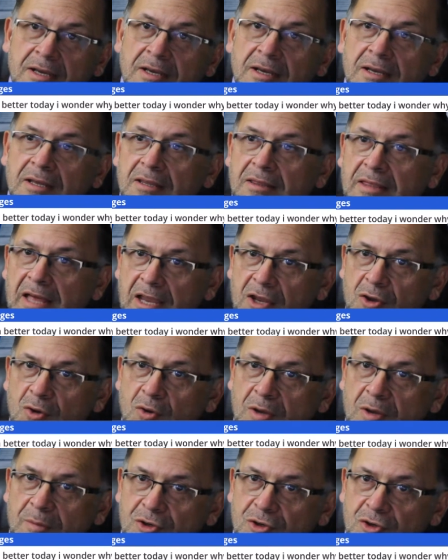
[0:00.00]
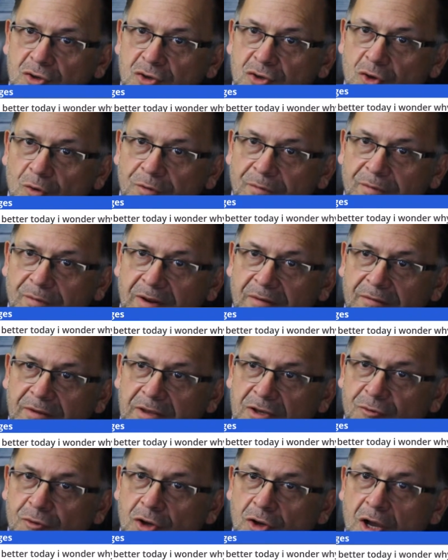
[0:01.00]
Thank you, Commissioner Sophie
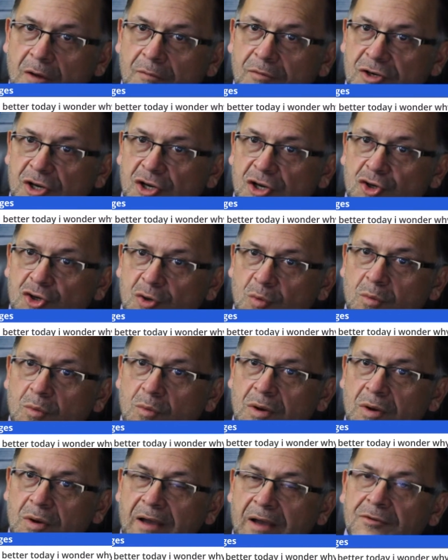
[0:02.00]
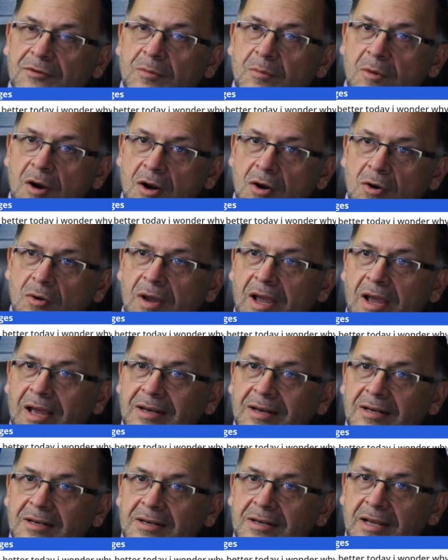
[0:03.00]
Benavides, for the conversations that we will have tomorrow and
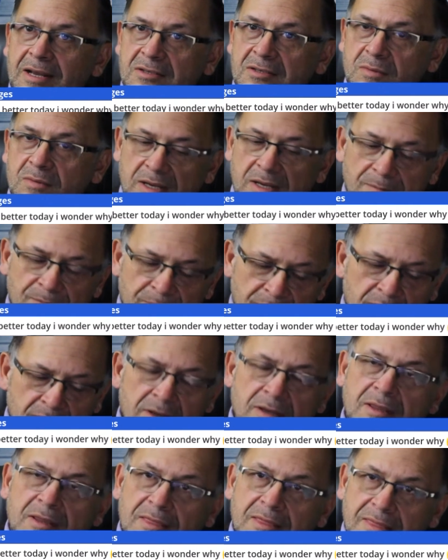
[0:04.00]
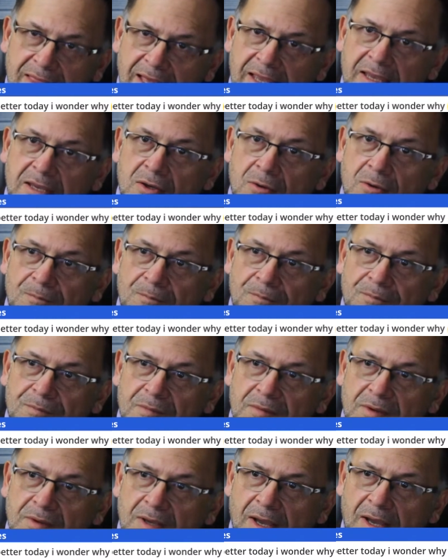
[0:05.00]
next week. Thank you.
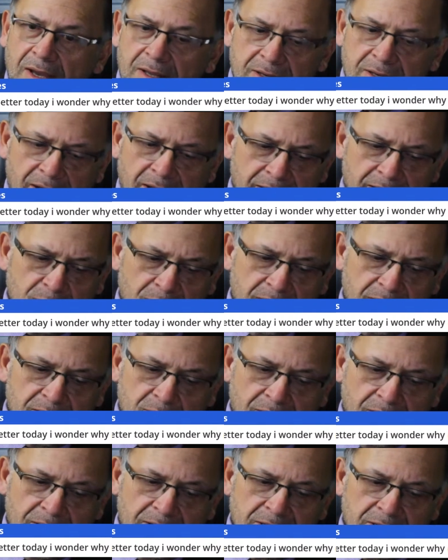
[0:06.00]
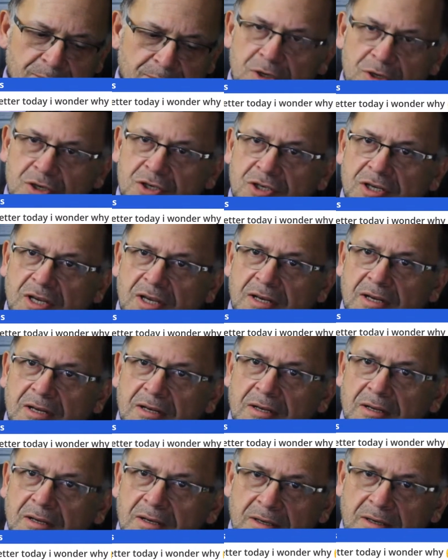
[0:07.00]
And I greatly appreciate it
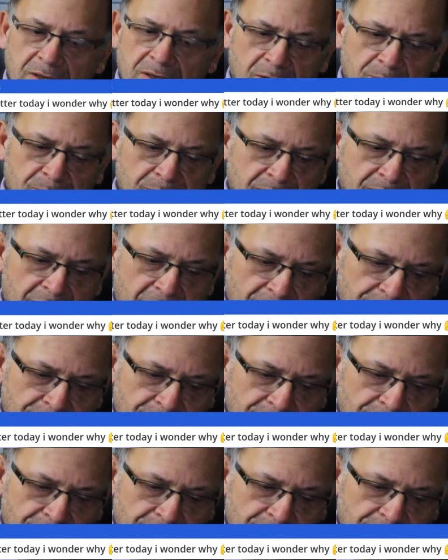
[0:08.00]
on behalf